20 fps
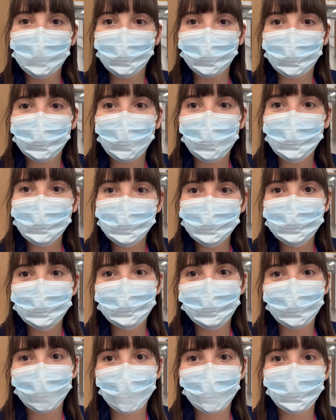the common
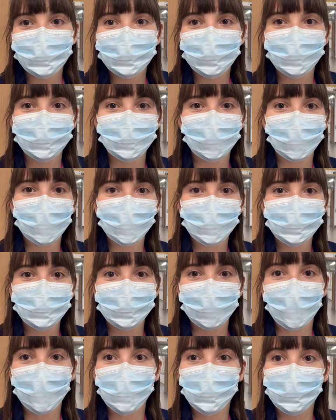two viruses that
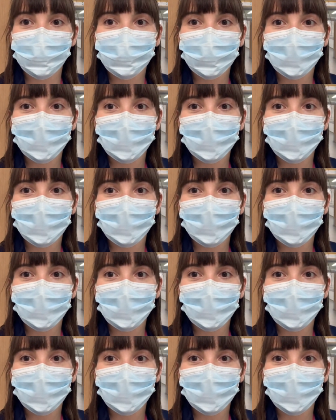kids get,